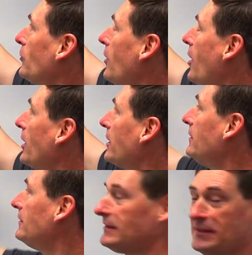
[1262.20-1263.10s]
log,
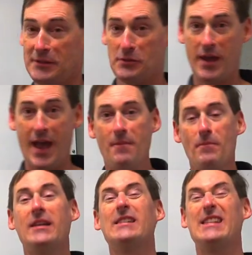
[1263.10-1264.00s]
okay?
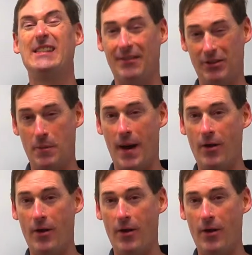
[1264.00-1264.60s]
Because the 7th power.